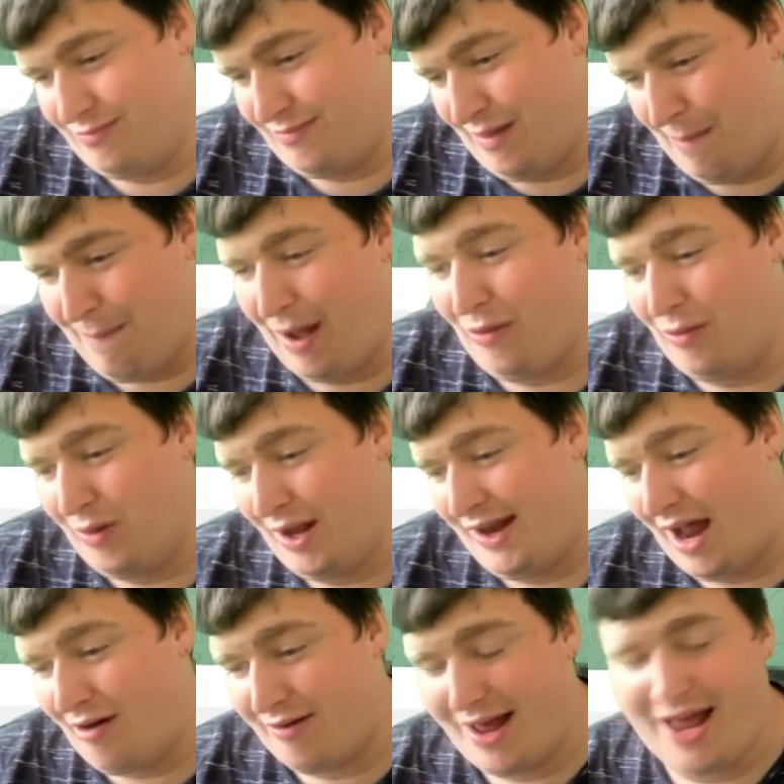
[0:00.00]
about an
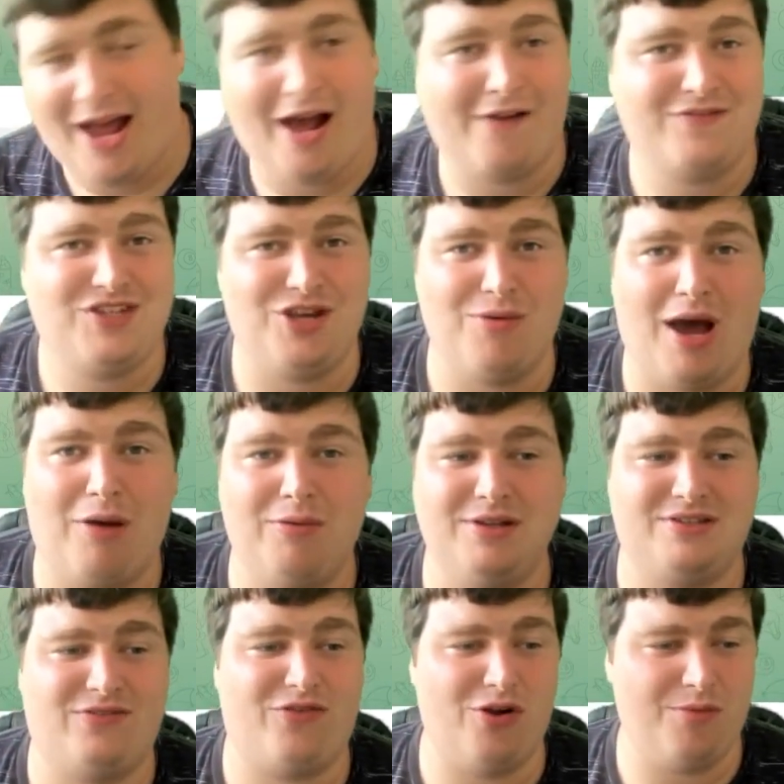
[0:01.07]
hour and a half, two
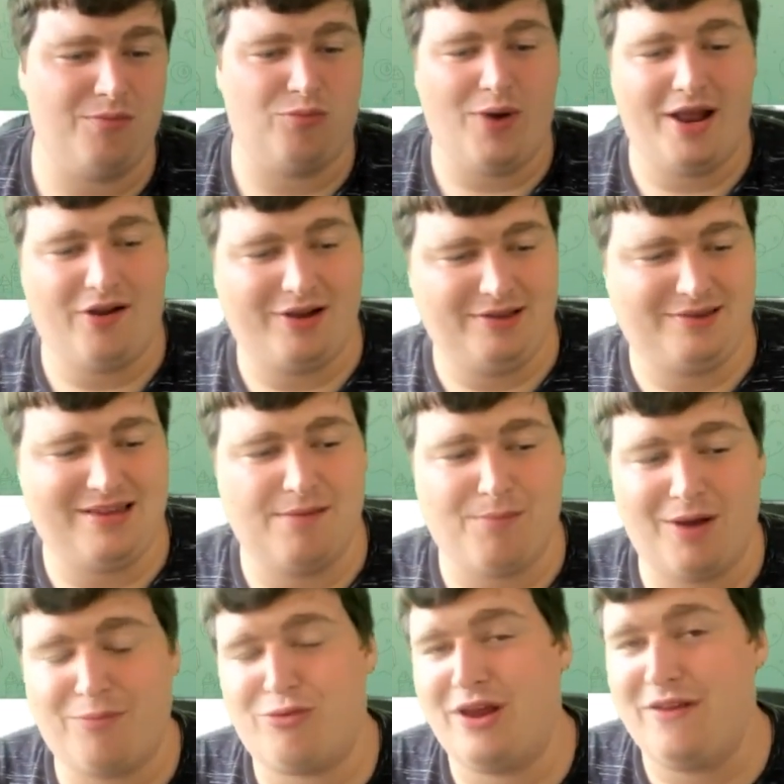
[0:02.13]
hours from when I did
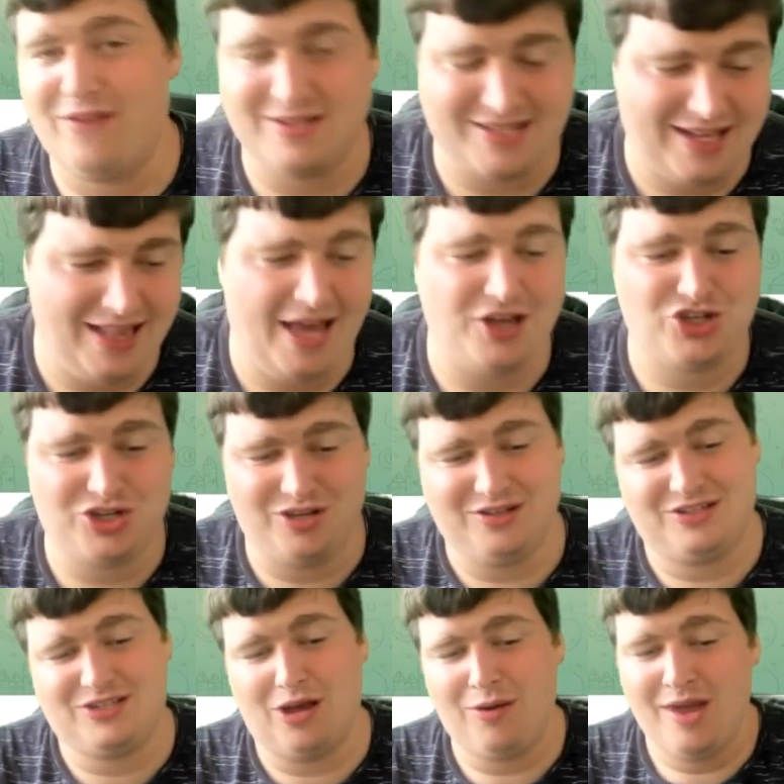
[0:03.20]
my previous
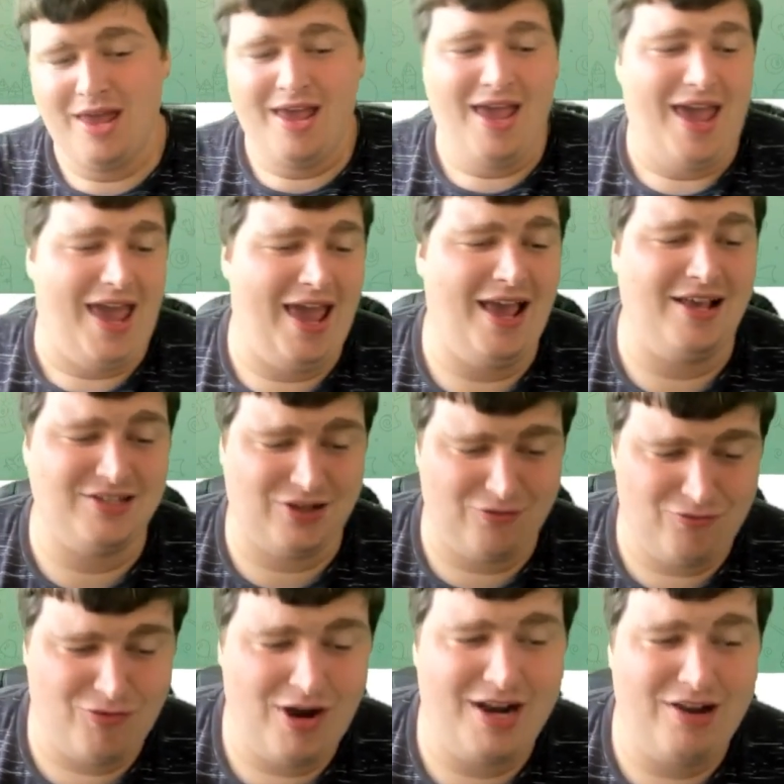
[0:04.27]
collection. So it is a
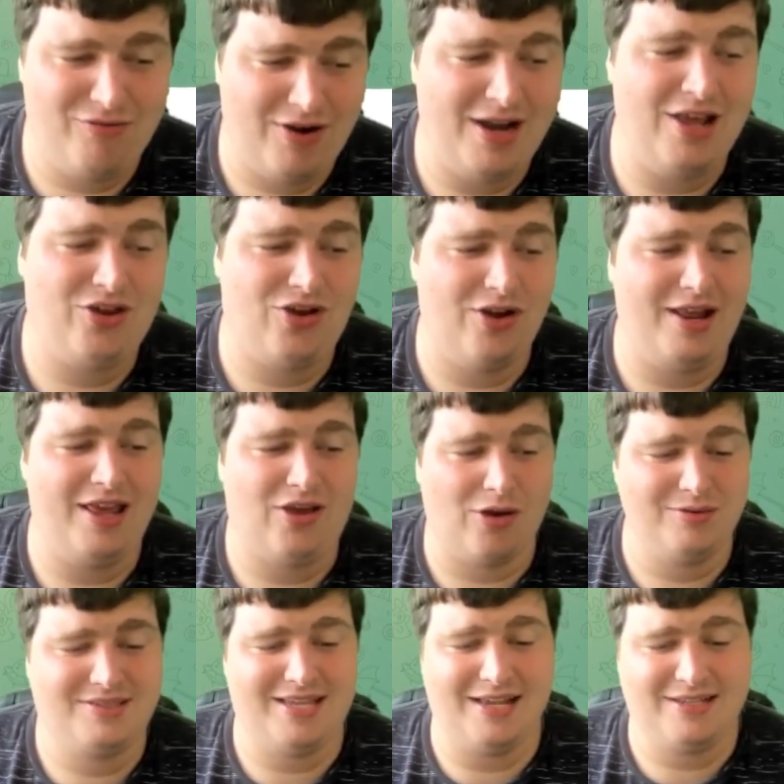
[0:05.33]
really, really good
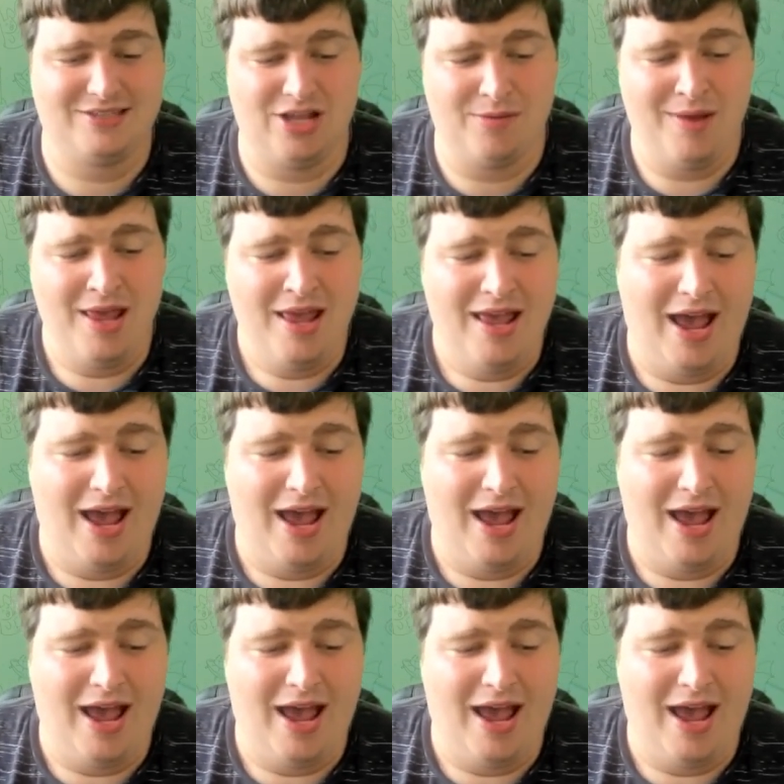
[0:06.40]
ecosystem.